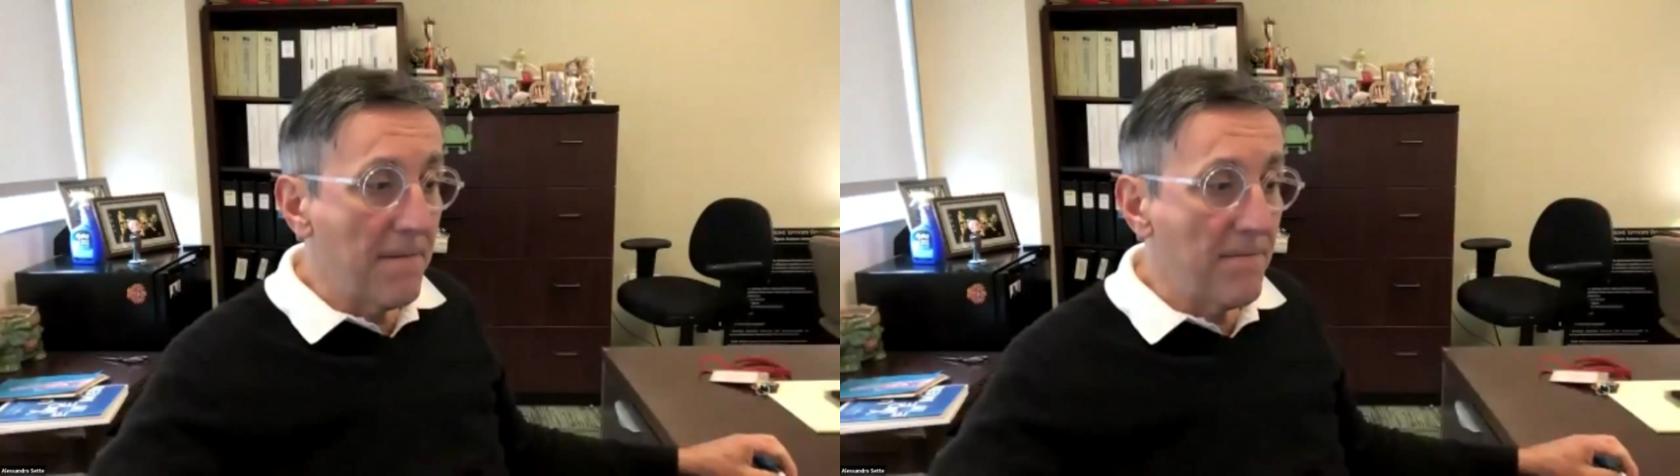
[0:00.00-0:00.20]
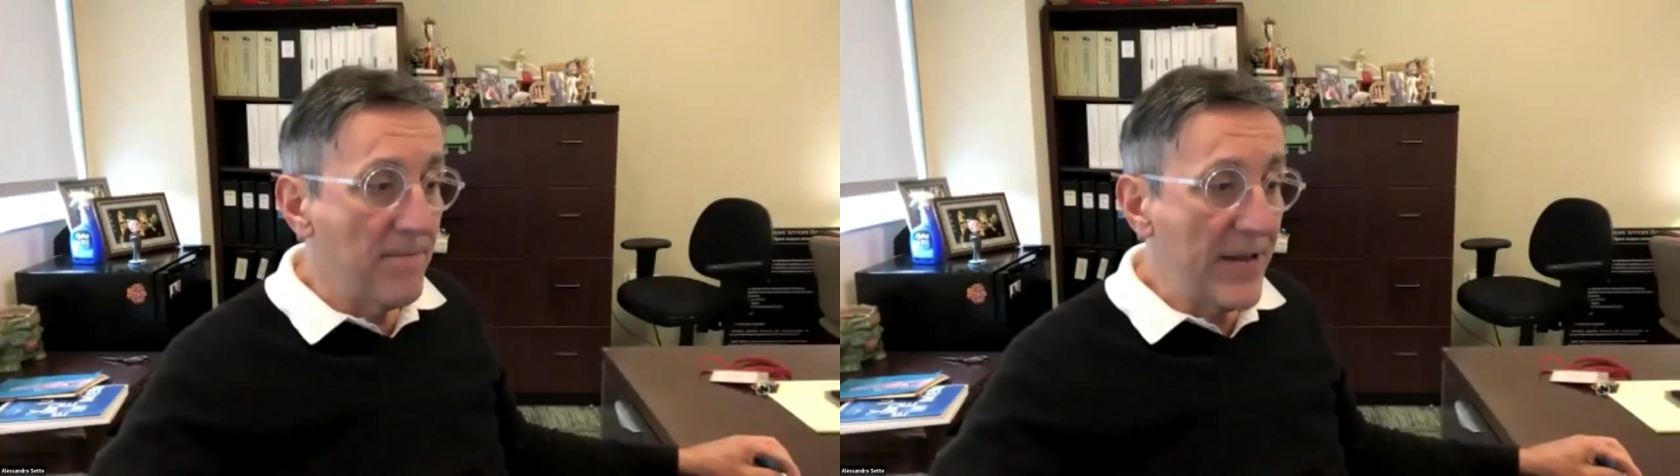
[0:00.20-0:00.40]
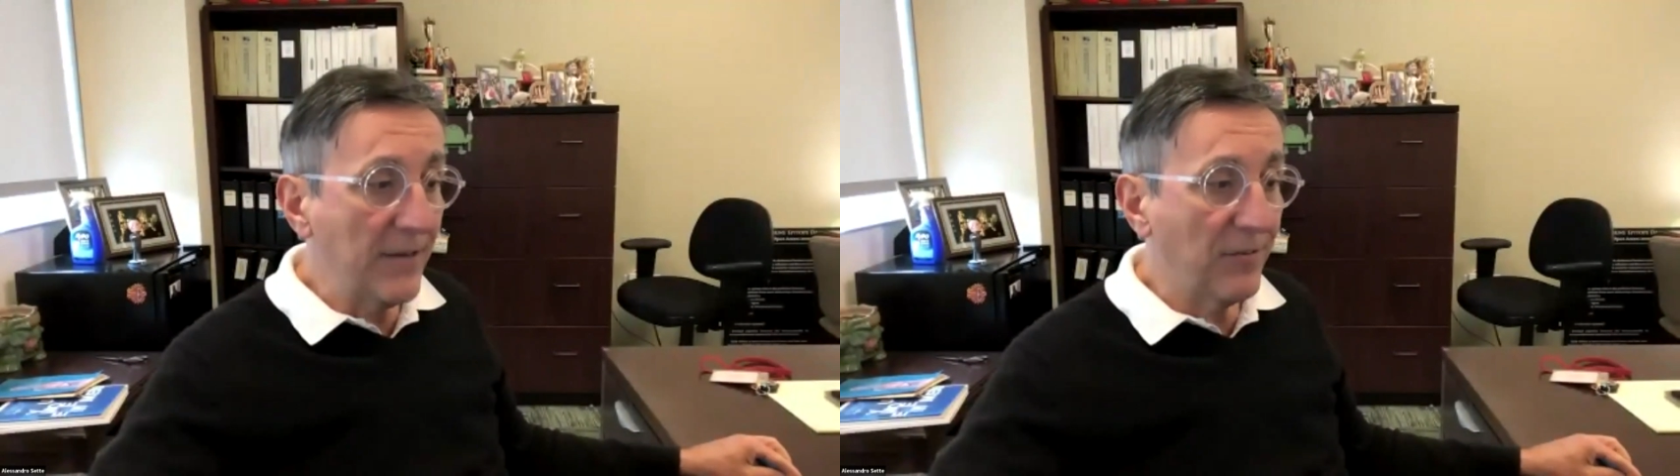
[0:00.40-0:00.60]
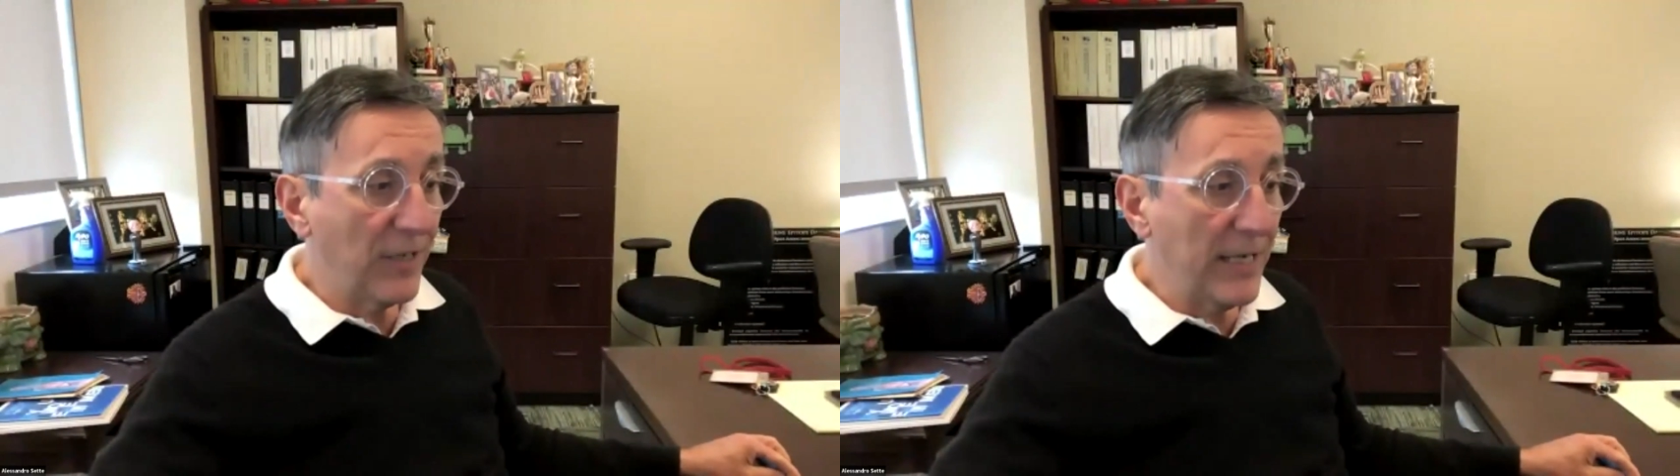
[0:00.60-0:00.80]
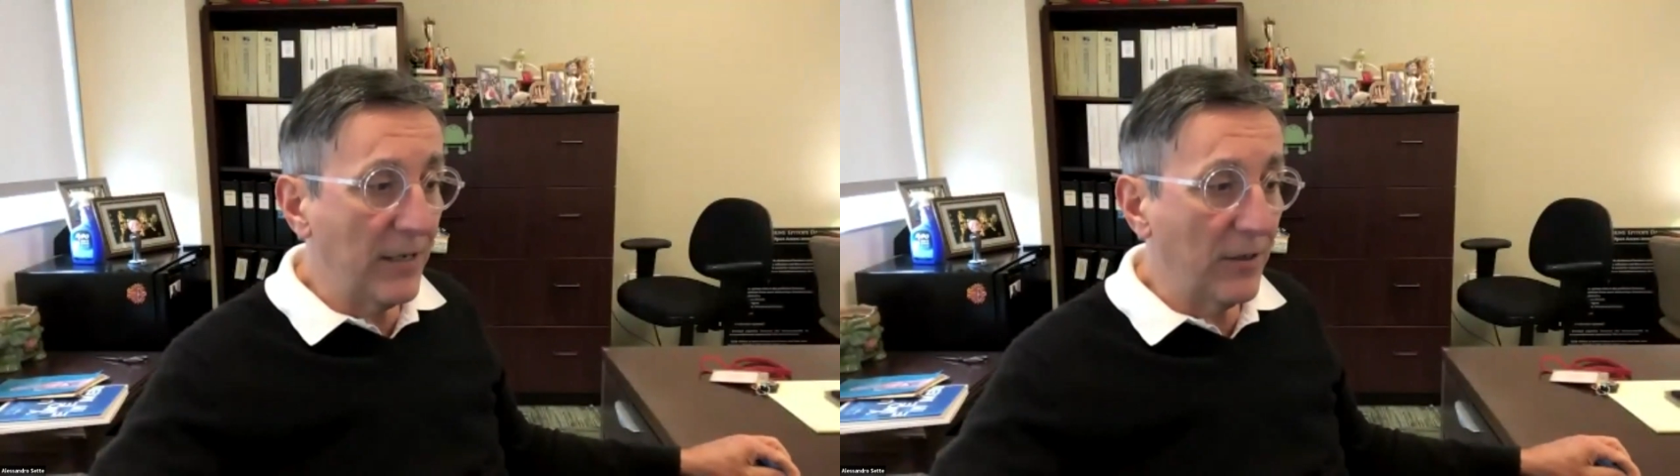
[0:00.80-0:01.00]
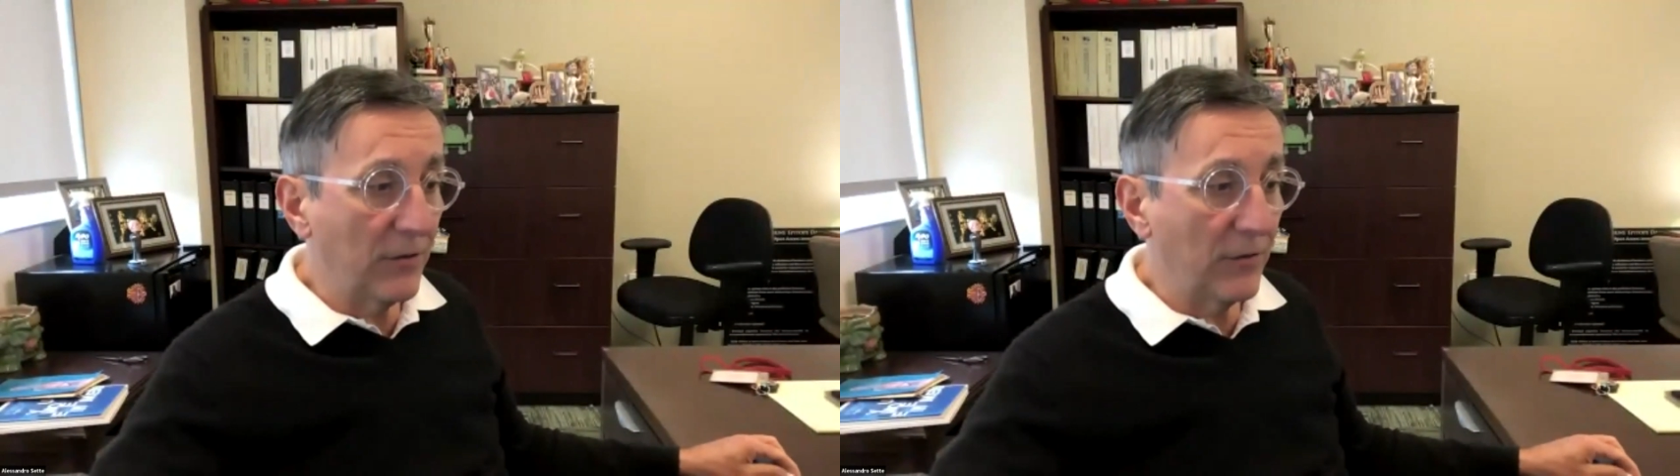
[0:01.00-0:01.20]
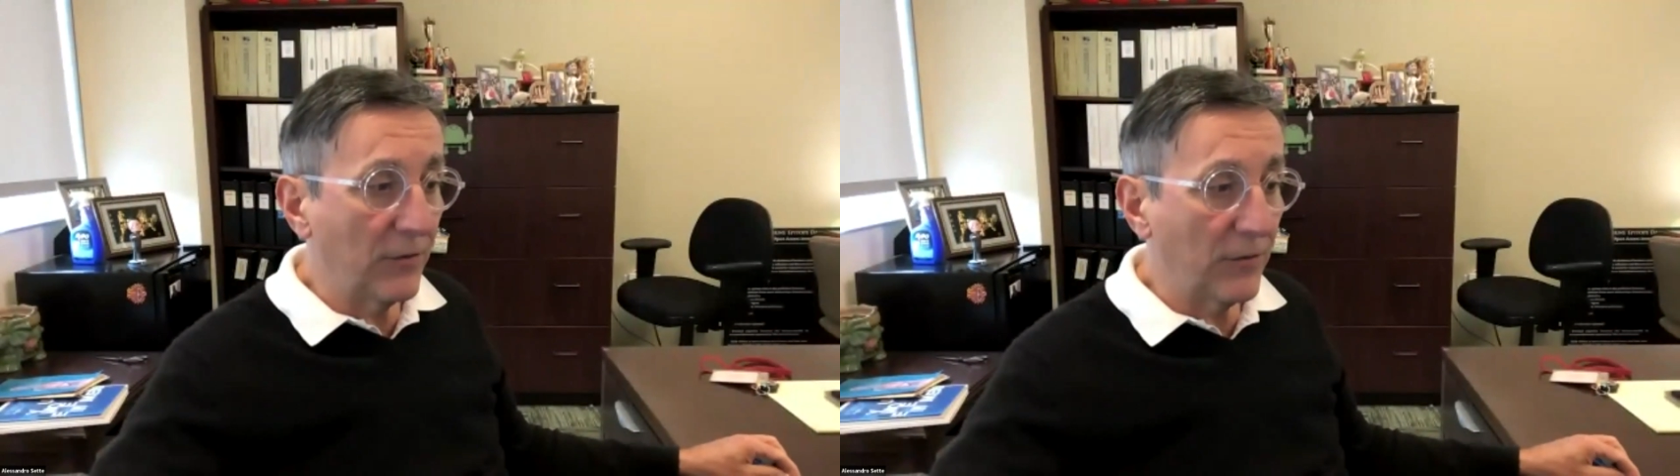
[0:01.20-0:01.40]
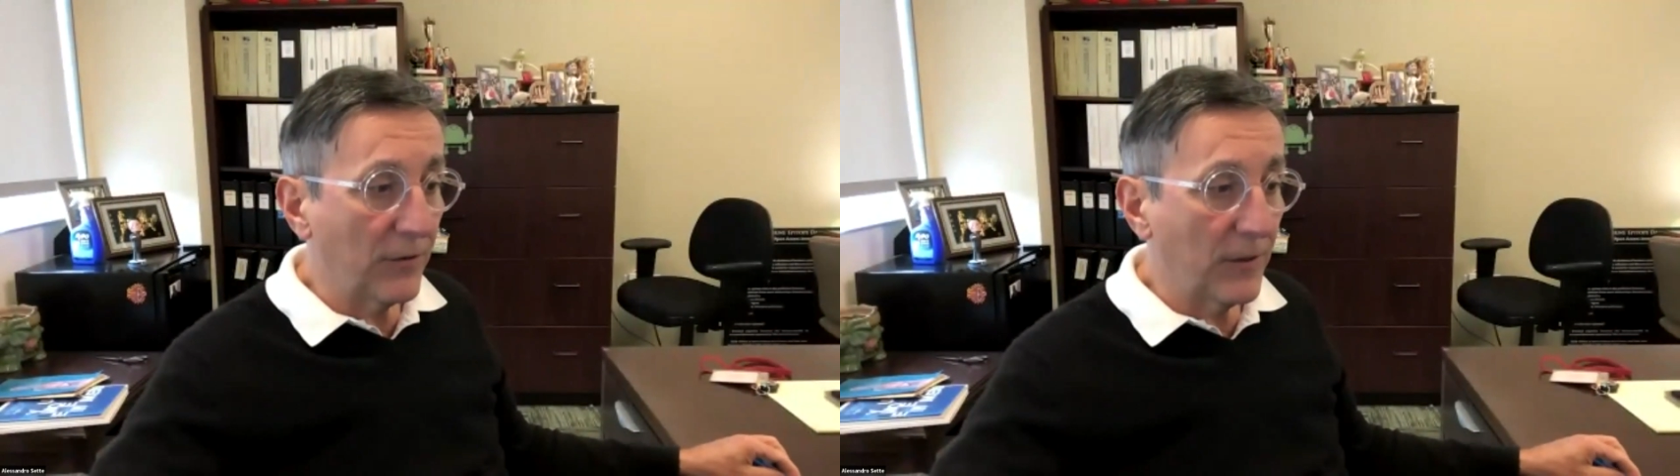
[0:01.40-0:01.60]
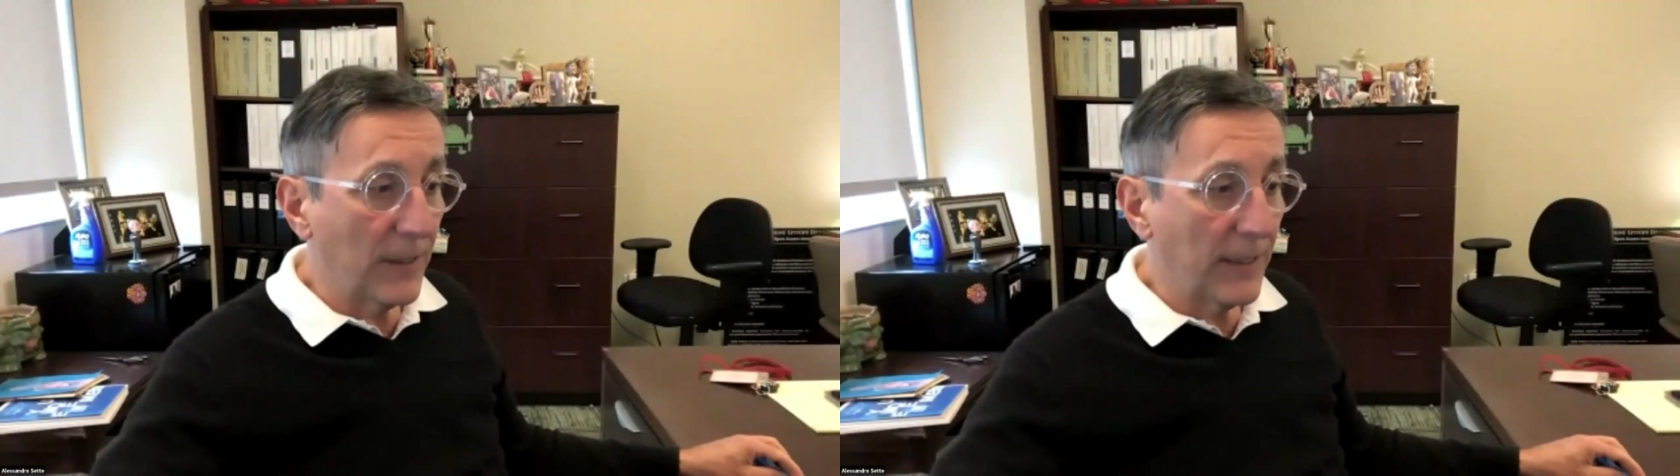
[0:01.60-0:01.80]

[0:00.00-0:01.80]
this is,